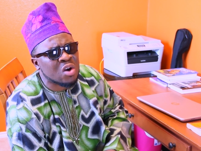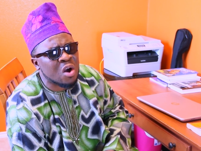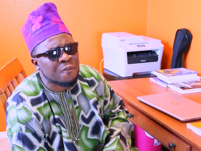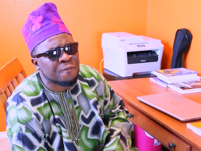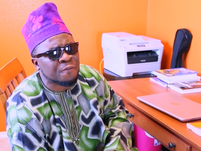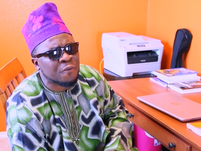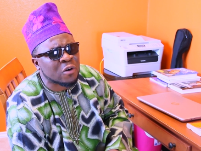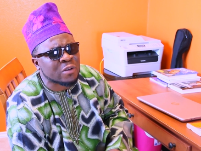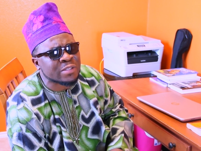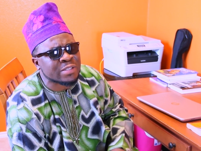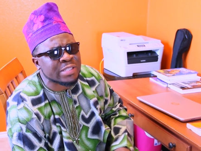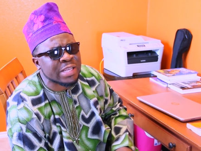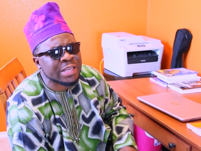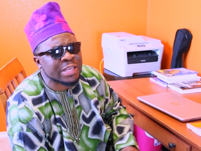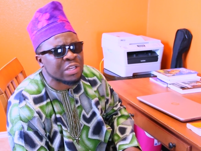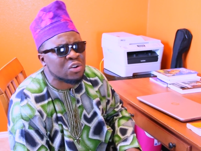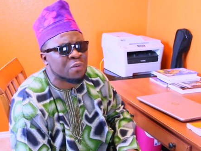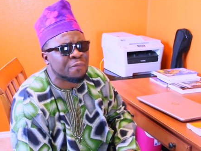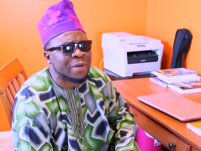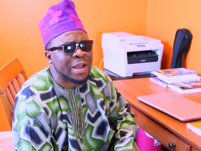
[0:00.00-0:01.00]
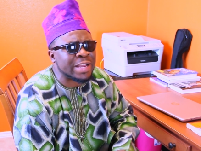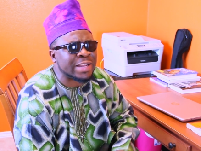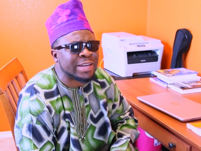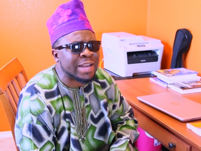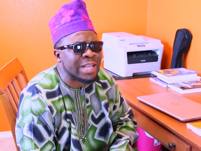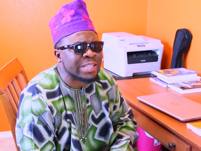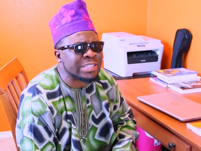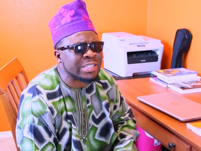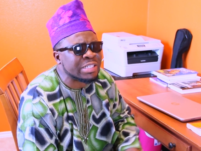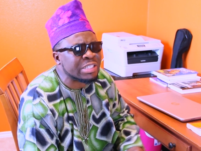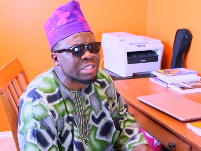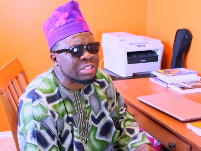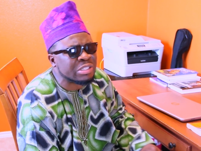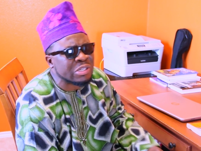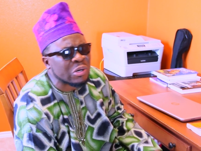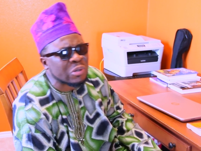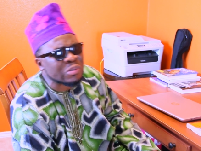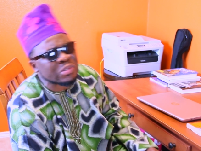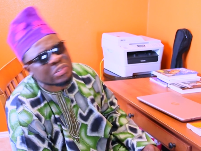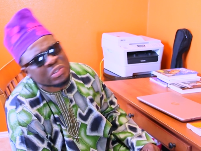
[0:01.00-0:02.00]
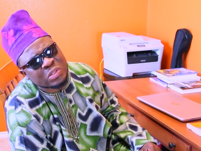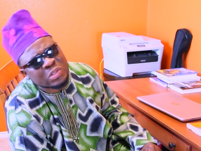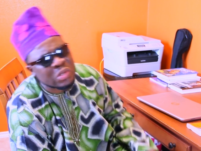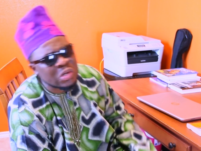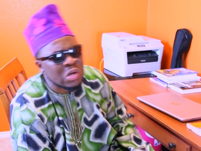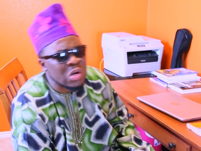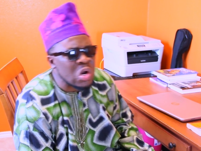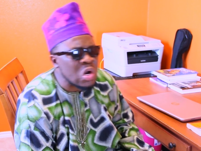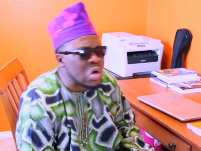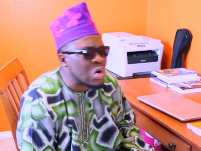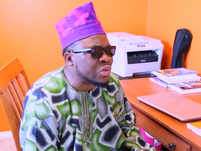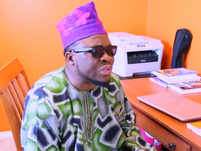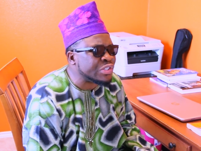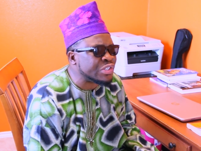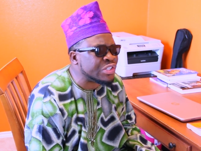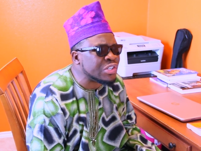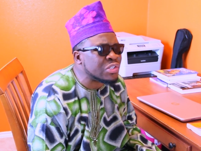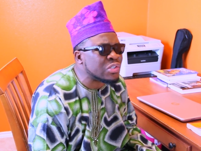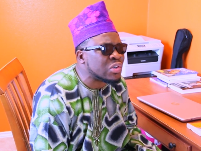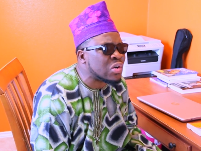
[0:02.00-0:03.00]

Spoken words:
God forsaken over igniting idiots. Oh, she's